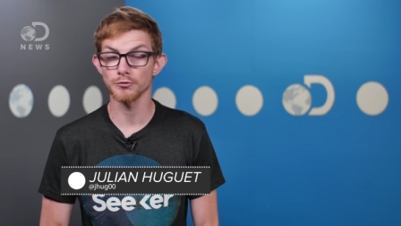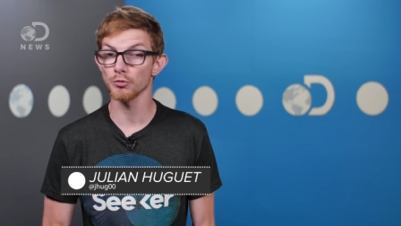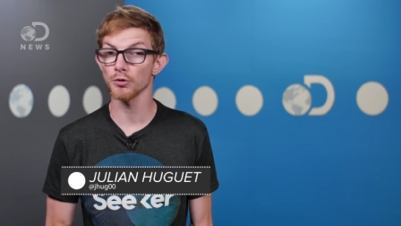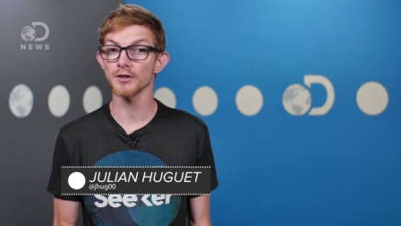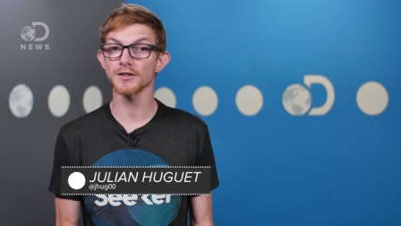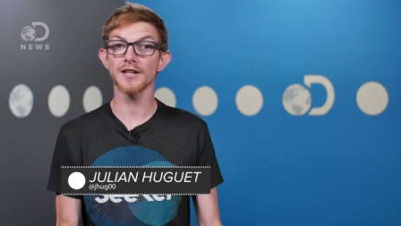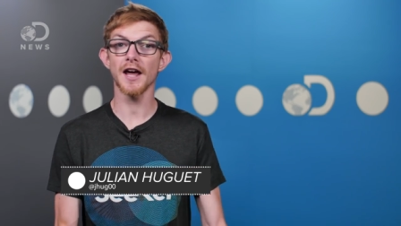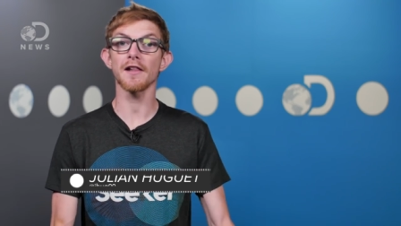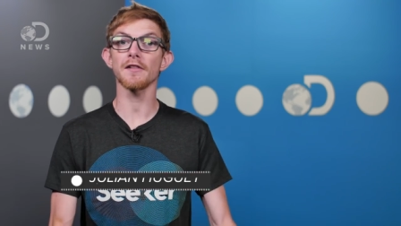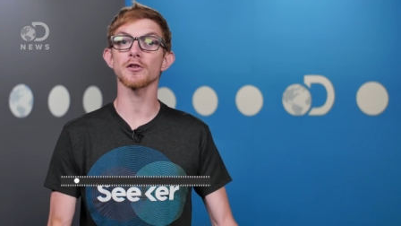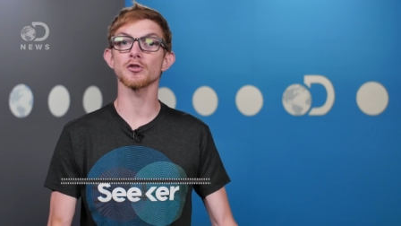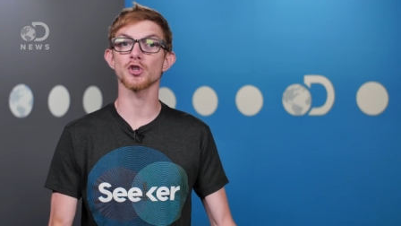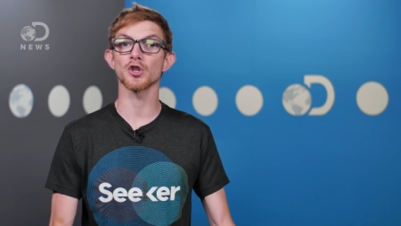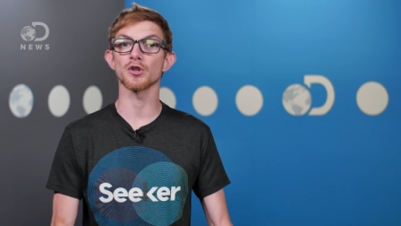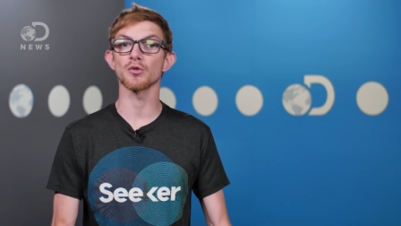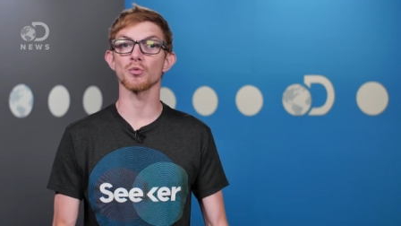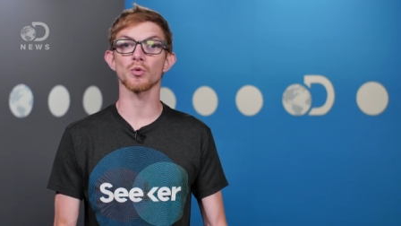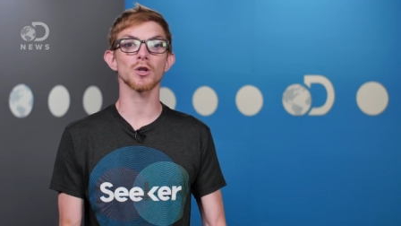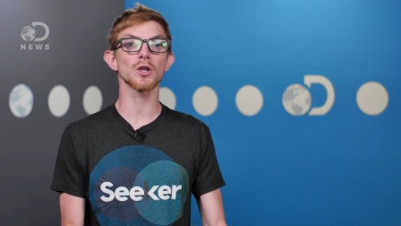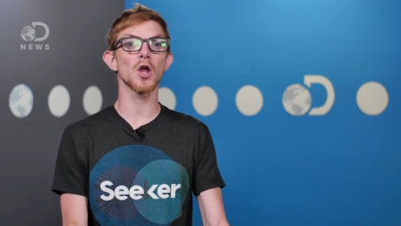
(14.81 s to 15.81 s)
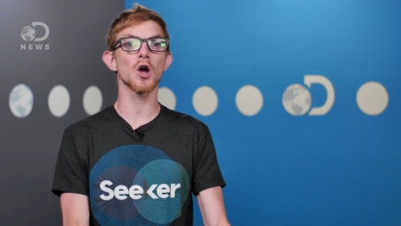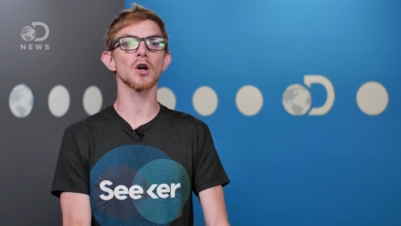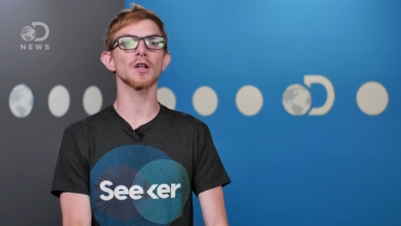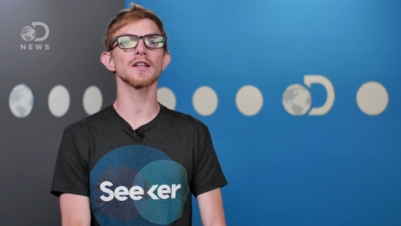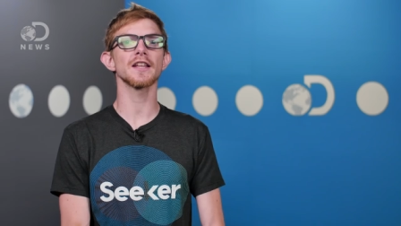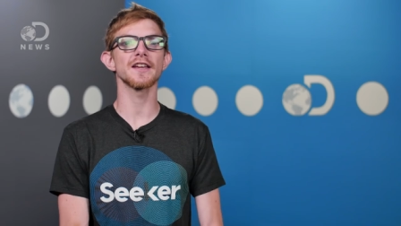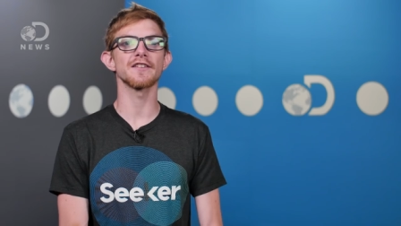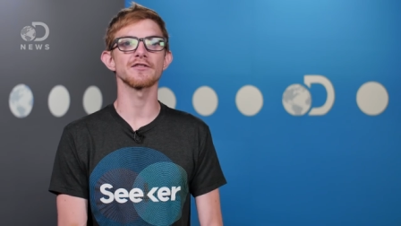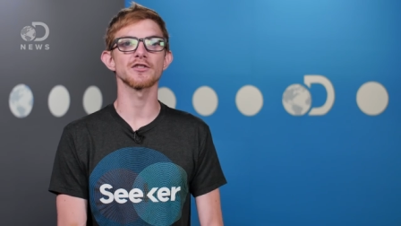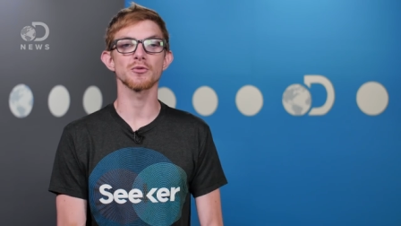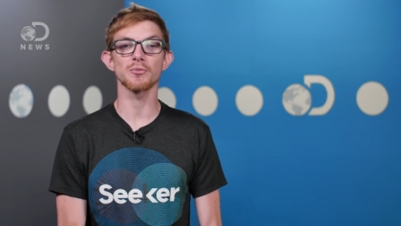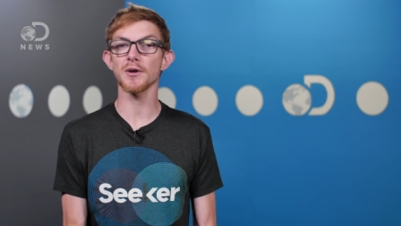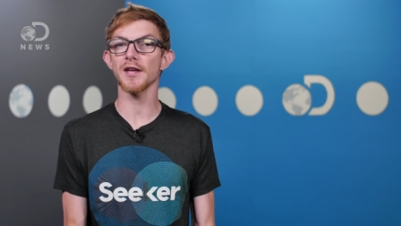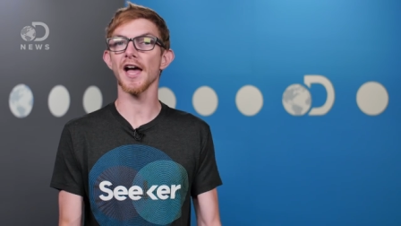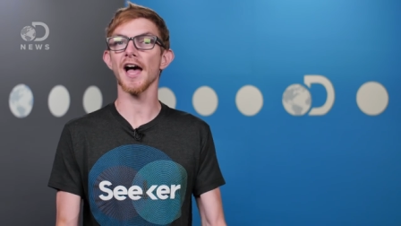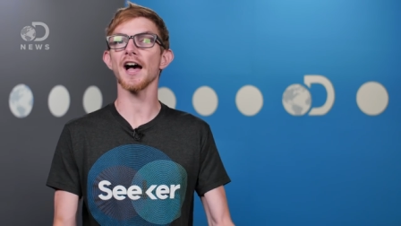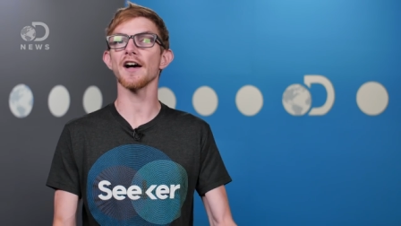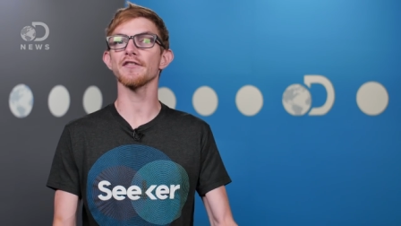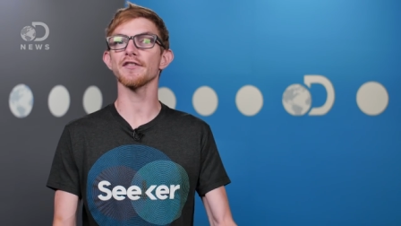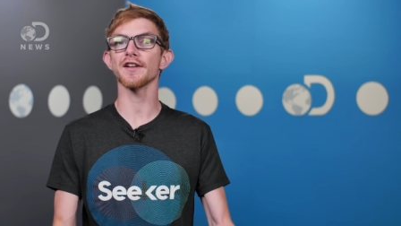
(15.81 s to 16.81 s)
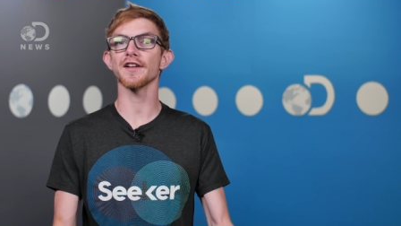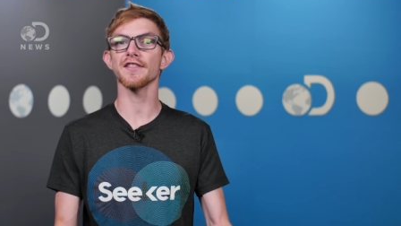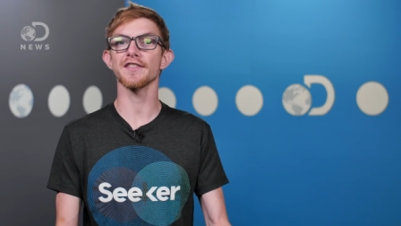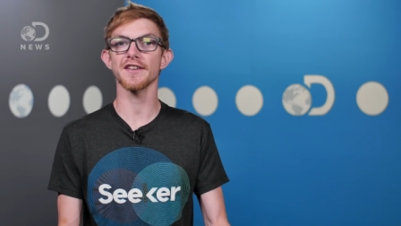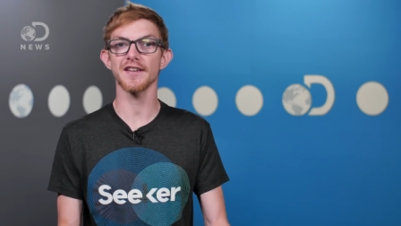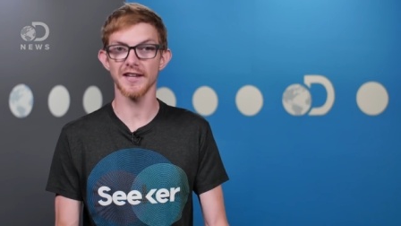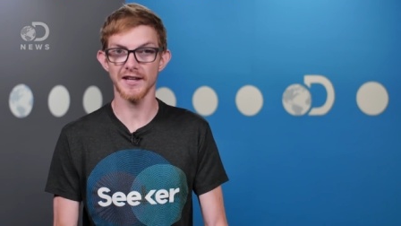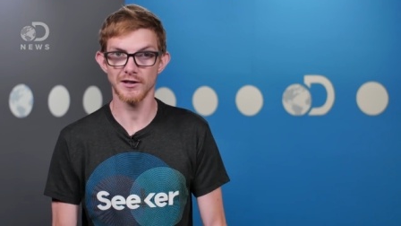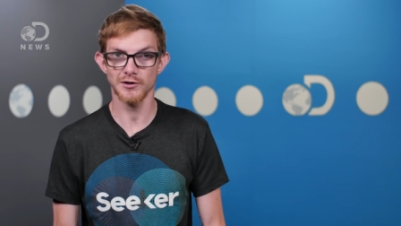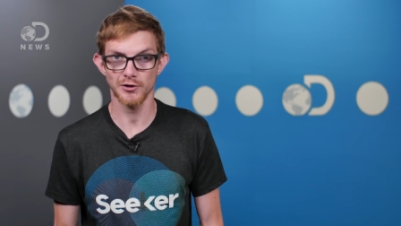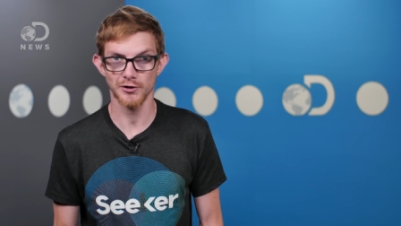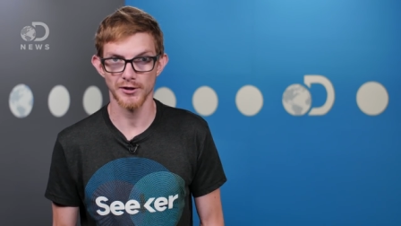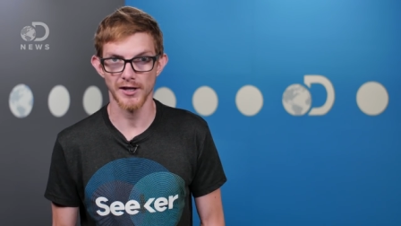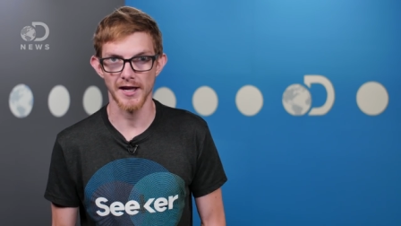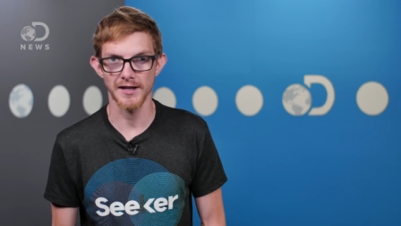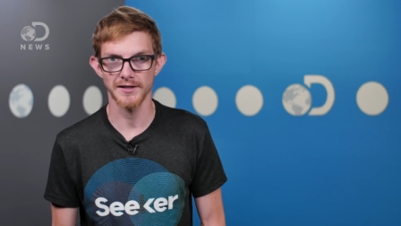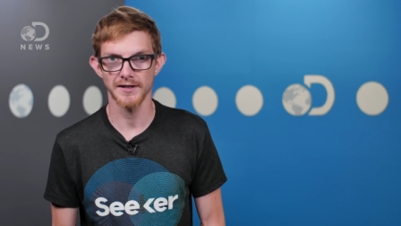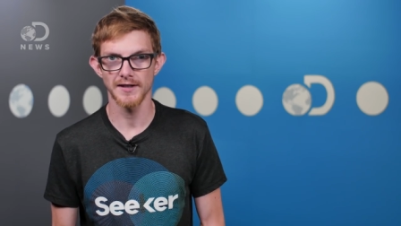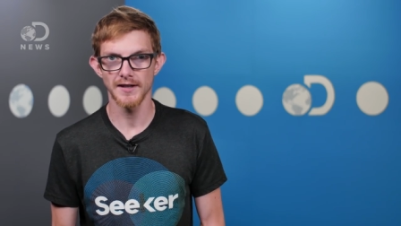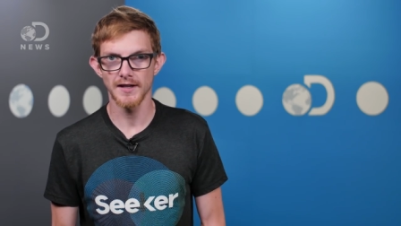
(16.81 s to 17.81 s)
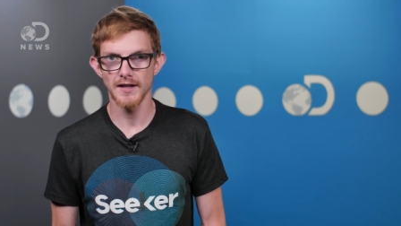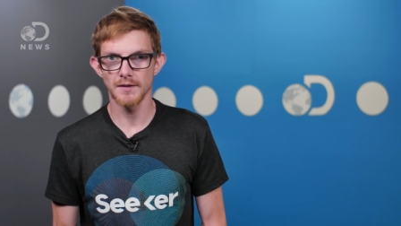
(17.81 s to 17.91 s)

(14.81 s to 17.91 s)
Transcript: We're intelligent, we're long-lived, we have the internet.